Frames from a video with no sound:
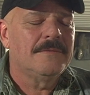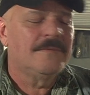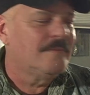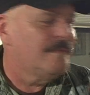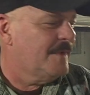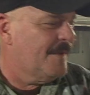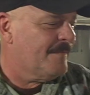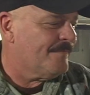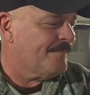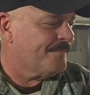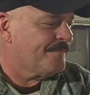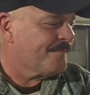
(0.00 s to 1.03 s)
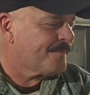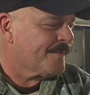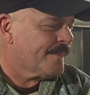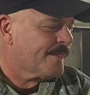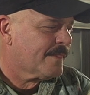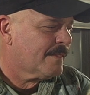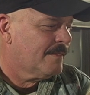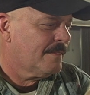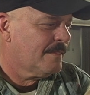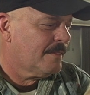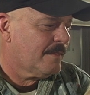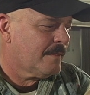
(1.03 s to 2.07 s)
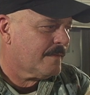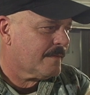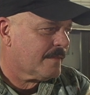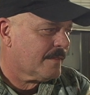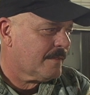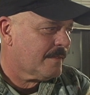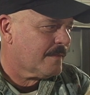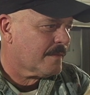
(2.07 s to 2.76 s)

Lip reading: No. When did you discover drugs?